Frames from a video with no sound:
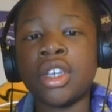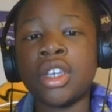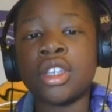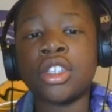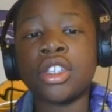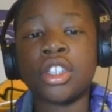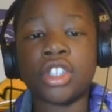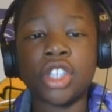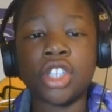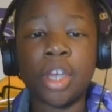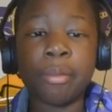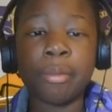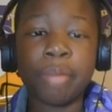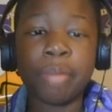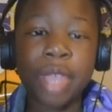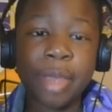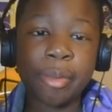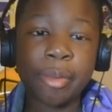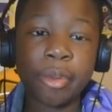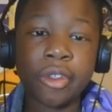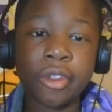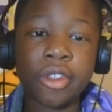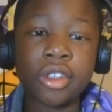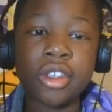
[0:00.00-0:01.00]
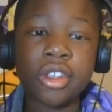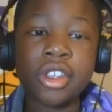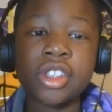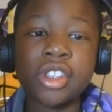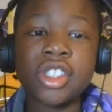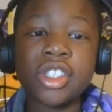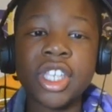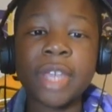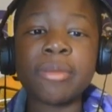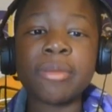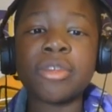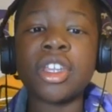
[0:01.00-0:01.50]
to some people,
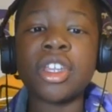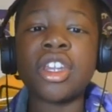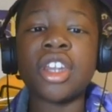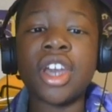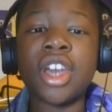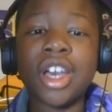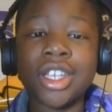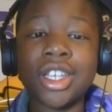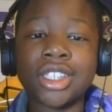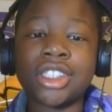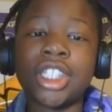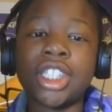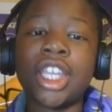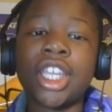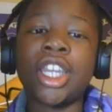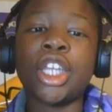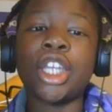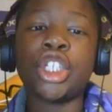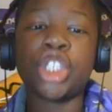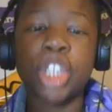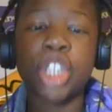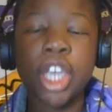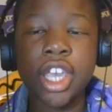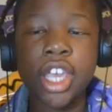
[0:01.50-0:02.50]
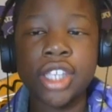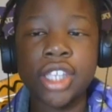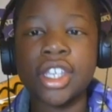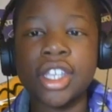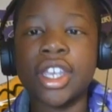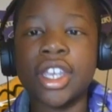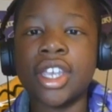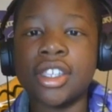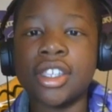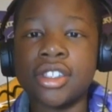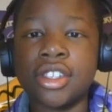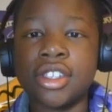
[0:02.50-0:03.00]
seem to not stand a chance
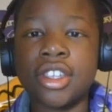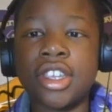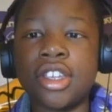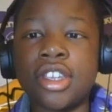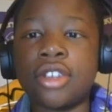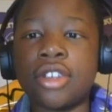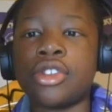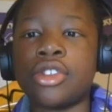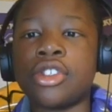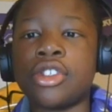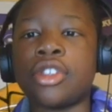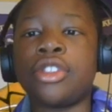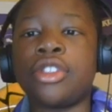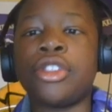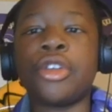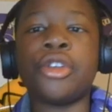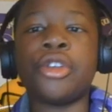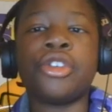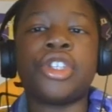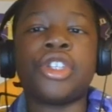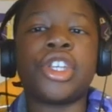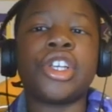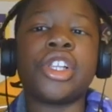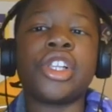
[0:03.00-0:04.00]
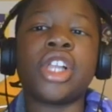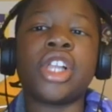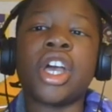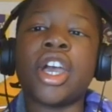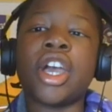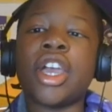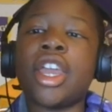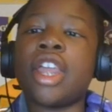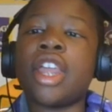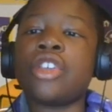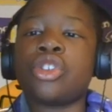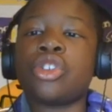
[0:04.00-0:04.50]
against the Eagles. Their
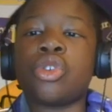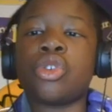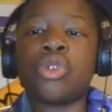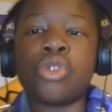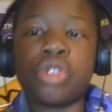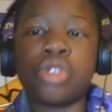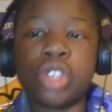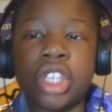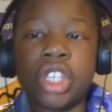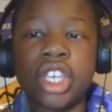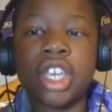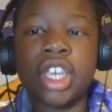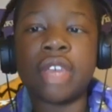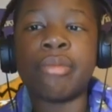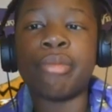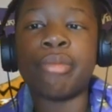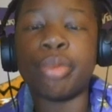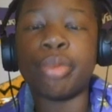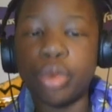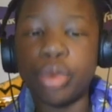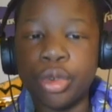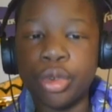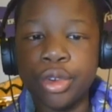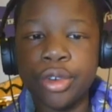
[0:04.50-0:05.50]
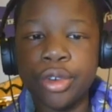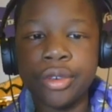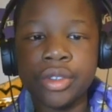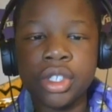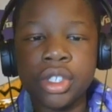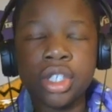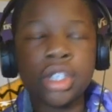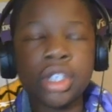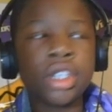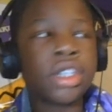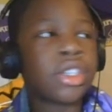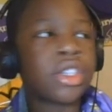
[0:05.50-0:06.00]
D-line has only improved
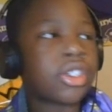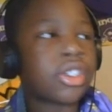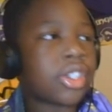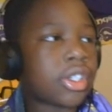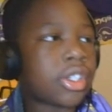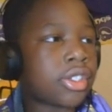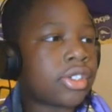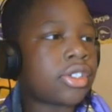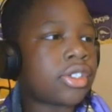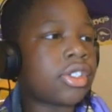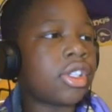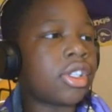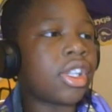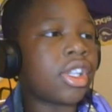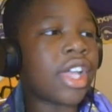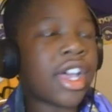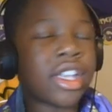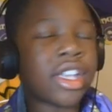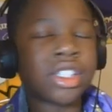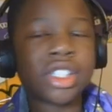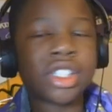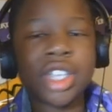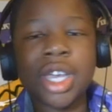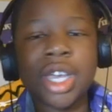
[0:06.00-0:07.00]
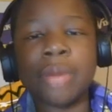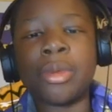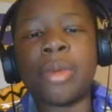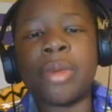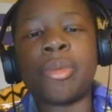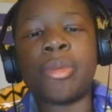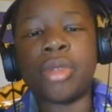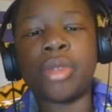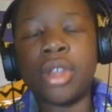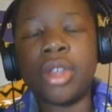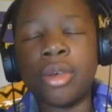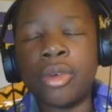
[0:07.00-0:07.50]
since the last time we
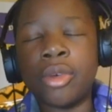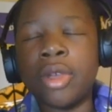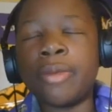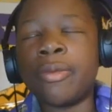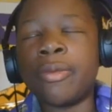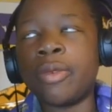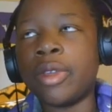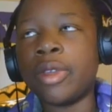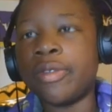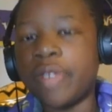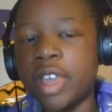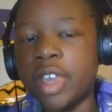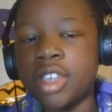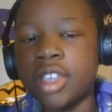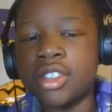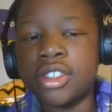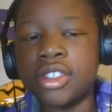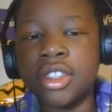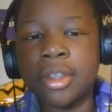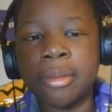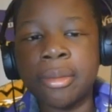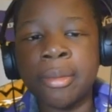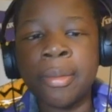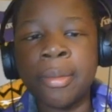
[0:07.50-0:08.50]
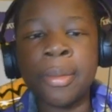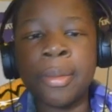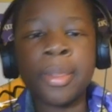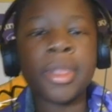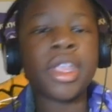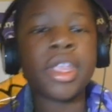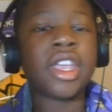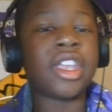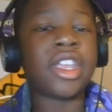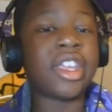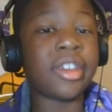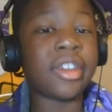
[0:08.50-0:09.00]
played. We faced them
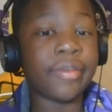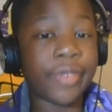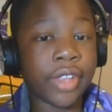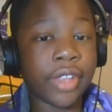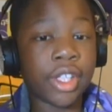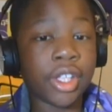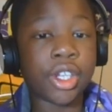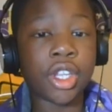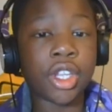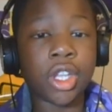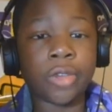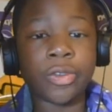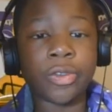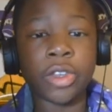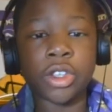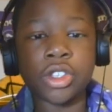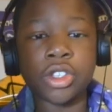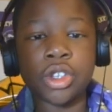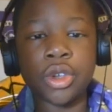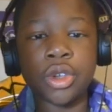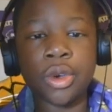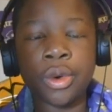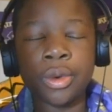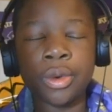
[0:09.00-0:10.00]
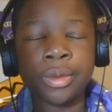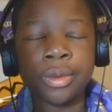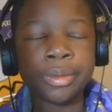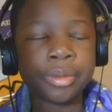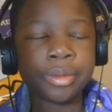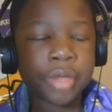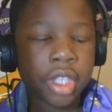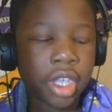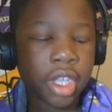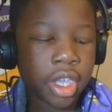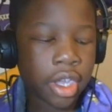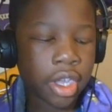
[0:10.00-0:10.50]
in Philadelphia, too.
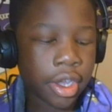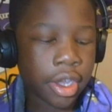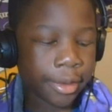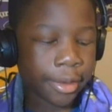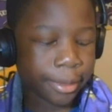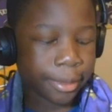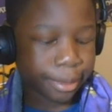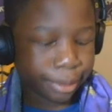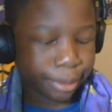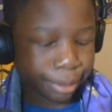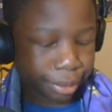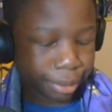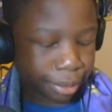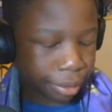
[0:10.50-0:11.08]
And